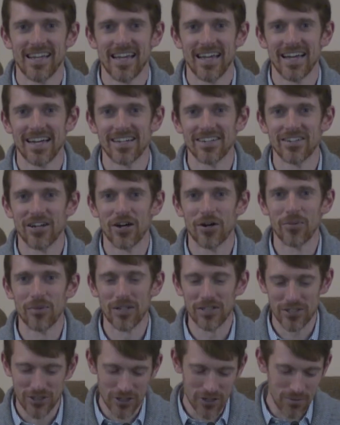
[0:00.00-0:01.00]
and a
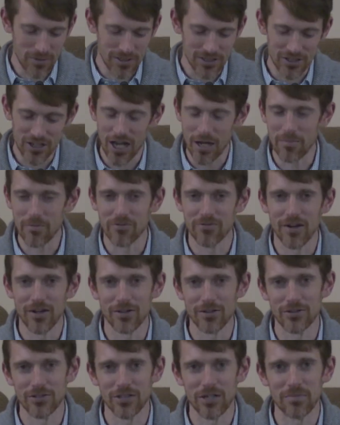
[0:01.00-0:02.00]
rich, rich time of
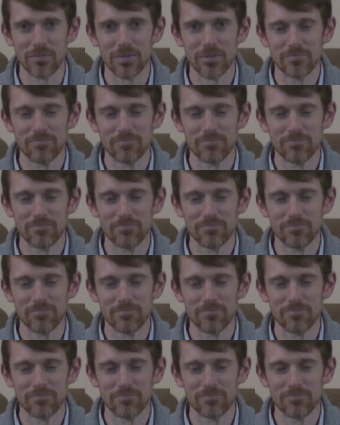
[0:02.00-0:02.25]
fellowship.